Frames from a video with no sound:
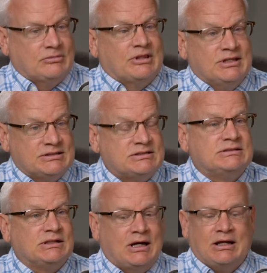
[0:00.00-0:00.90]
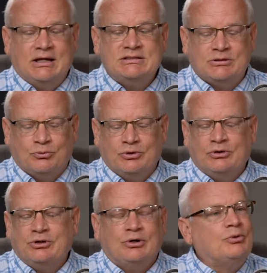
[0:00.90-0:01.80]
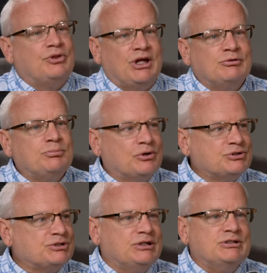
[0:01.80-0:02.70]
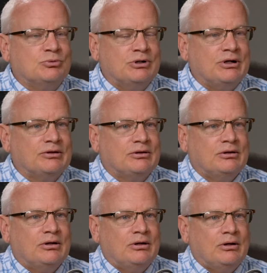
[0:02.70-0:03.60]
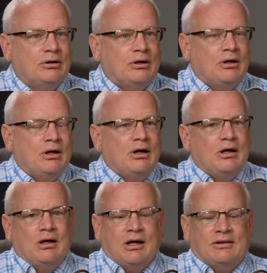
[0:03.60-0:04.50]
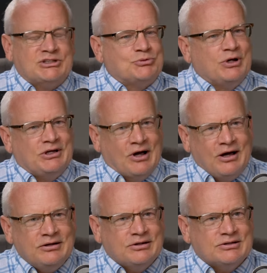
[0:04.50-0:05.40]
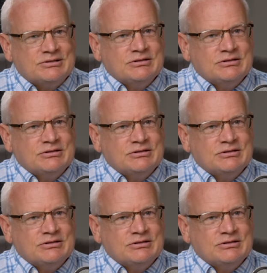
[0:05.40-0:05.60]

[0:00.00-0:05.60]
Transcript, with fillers: this is the kind, he's the real deal with every person he's with. Yeah. And that's the way God is.